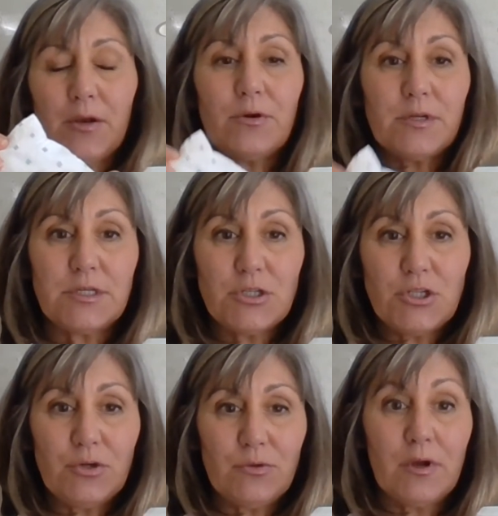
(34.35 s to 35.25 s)
or a
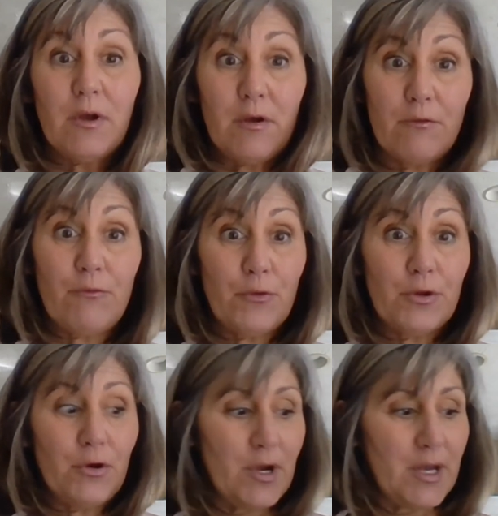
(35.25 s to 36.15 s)
tissue for
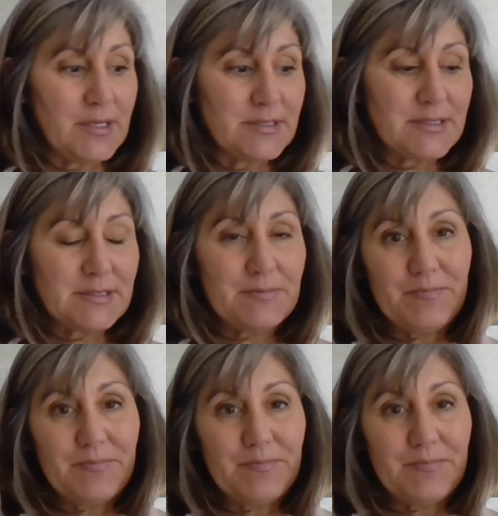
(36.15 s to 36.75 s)
your ice.